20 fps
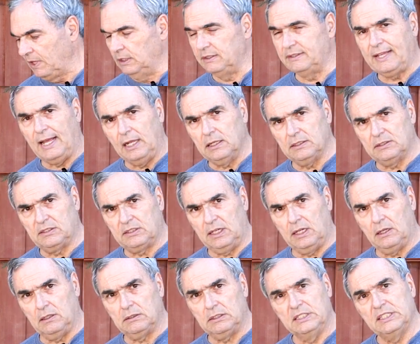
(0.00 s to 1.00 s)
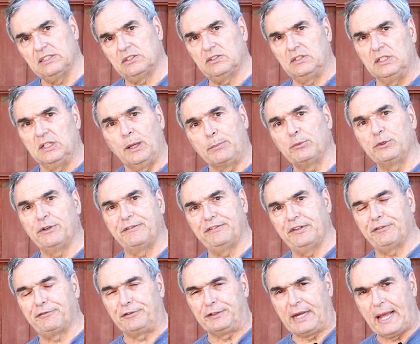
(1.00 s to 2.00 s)
And Talent Cell lists a number of
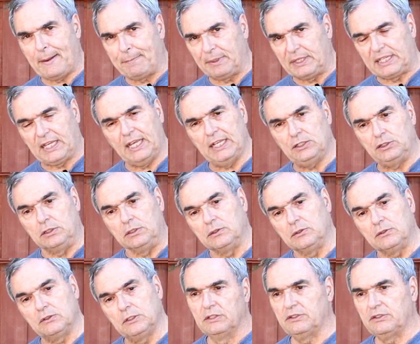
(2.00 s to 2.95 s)
different applications